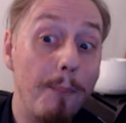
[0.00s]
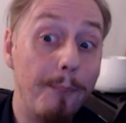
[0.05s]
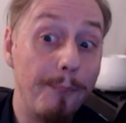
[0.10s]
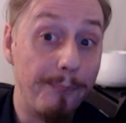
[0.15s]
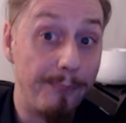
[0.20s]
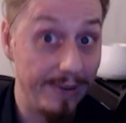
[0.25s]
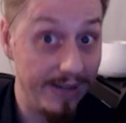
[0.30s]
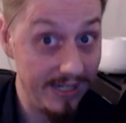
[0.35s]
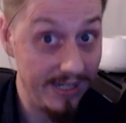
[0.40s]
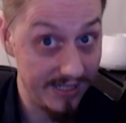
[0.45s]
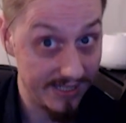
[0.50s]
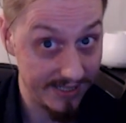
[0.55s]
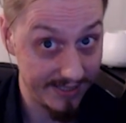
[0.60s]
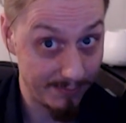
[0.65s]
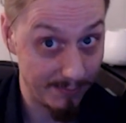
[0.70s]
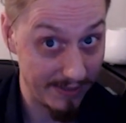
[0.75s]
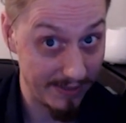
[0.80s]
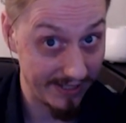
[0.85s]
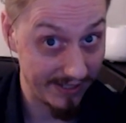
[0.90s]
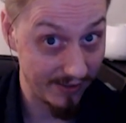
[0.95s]
But,
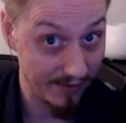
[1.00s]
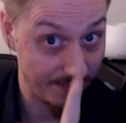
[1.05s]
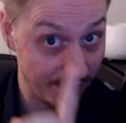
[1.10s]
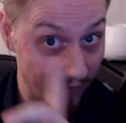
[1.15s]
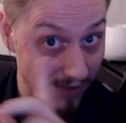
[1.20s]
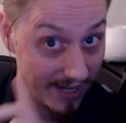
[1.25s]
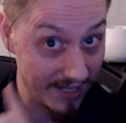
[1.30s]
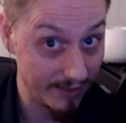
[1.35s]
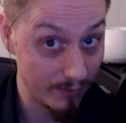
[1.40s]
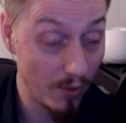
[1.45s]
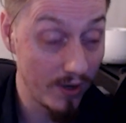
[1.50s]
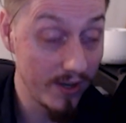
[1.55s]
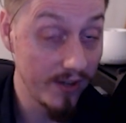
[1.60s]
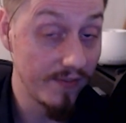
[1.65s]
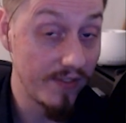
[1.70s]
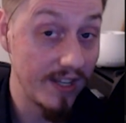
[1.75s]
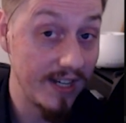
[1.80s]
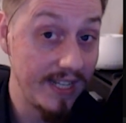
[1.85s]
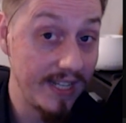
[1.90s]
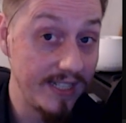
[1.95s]
my good friend, one of
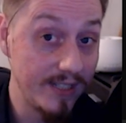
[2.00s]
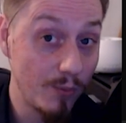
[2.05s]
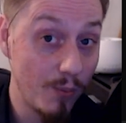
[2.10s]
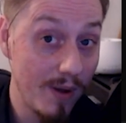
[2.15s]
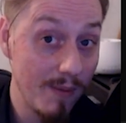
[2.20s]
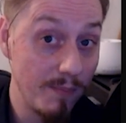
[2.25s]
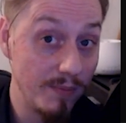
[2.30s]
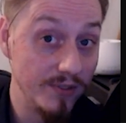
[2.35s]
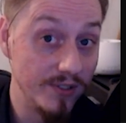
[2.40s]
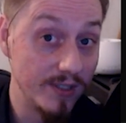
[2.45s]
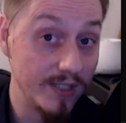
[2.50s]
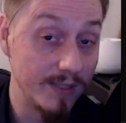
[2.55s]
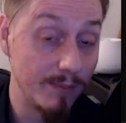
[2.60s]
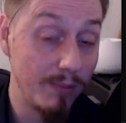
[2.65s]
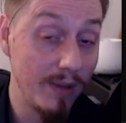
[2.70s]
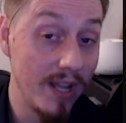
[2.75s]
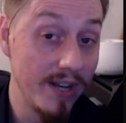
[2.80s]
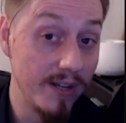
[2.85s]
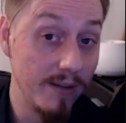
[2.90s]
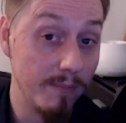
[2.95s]
the elite weapons is
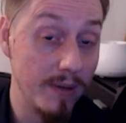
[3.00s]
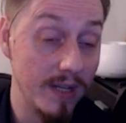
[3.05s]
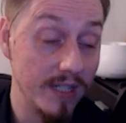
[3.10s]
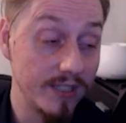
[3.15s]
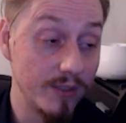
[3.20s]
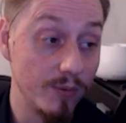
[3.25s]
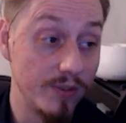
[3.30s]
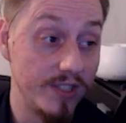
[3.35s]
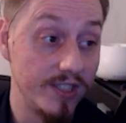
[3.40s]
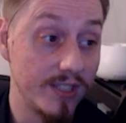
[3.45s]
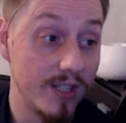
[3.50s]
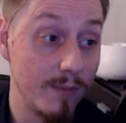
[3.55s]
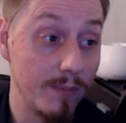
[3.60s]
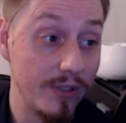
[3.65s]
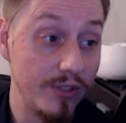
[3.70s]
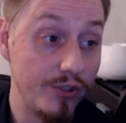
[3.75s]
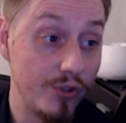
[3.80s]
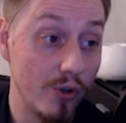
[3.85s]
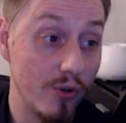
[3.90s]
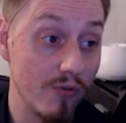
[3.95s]
Blunderbuss, which is going to be a
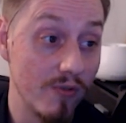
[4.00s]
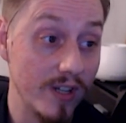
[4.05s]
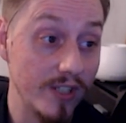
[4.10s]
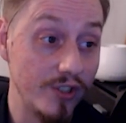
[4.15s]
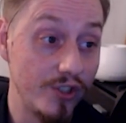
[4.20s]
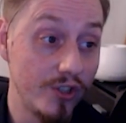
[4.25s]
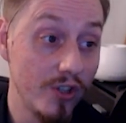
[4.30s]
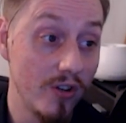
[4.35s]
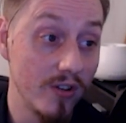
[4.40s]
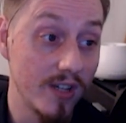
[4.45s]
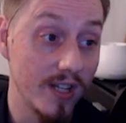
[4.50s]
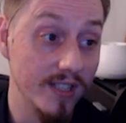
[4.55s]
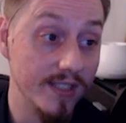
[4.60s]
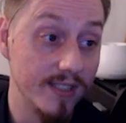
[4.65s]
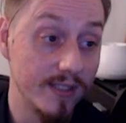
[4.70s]
short-range shotgun.